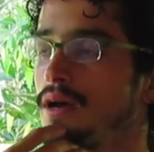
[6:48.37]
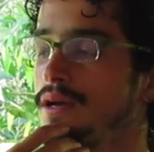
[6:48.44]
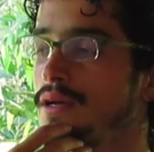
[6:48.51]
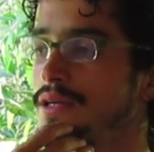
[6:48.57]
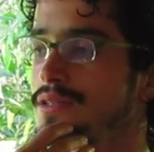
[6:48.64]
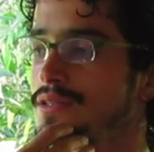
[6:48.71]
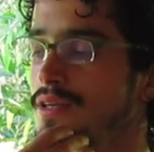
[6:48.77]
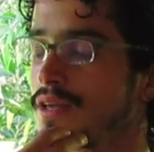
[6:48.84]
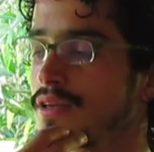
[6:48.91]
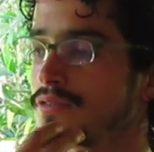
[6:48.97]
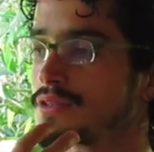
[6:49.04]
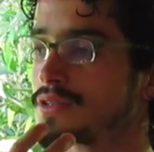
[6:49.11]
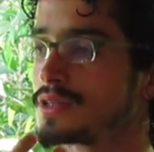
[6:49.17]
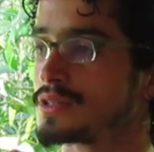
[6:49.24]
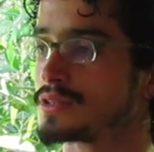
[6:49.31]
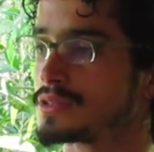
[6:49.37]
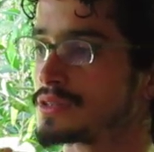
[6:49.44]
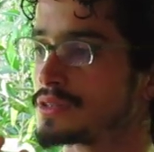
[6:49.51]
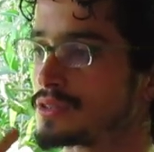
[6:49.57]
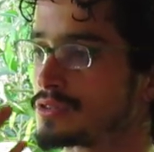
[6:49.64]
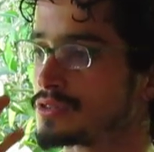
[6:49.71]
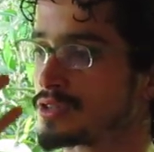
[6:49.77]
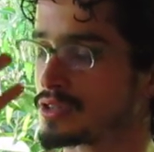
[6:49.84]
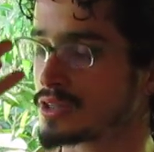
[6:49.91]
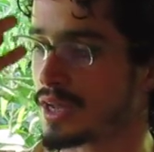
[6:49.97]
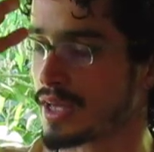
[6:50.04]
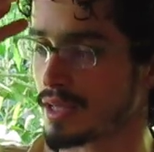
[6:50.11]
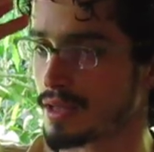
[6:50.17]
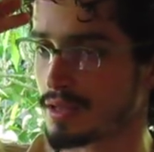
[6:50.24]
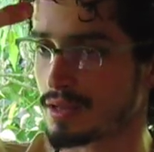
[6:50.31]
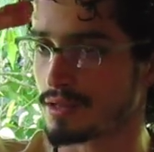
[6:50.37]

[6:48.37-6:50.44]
It gives us just like